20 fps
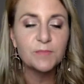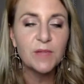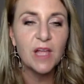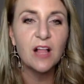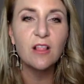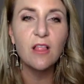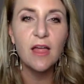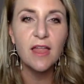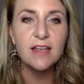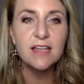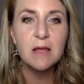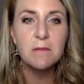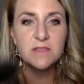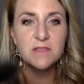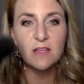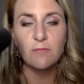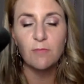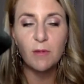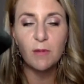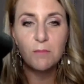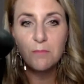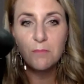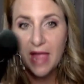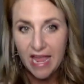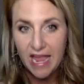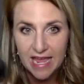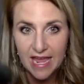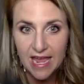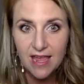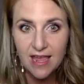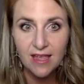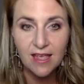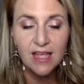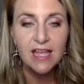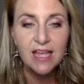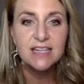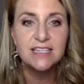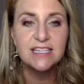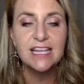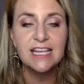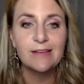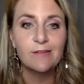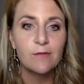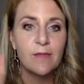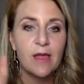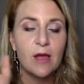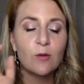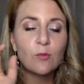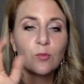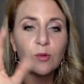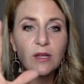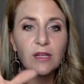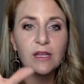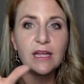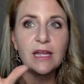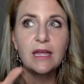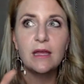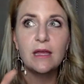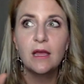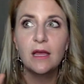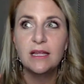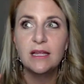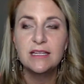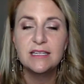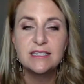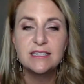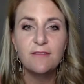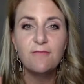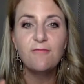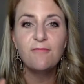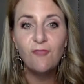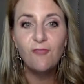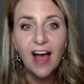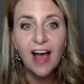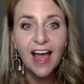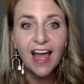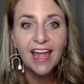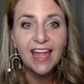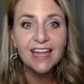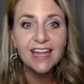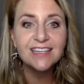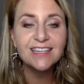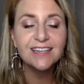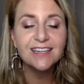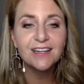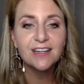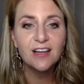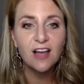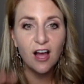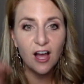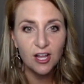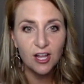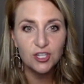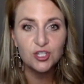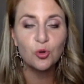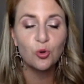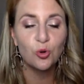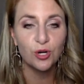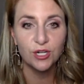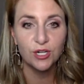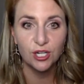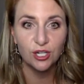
a lot of times they've been baking to give them that really defined contoured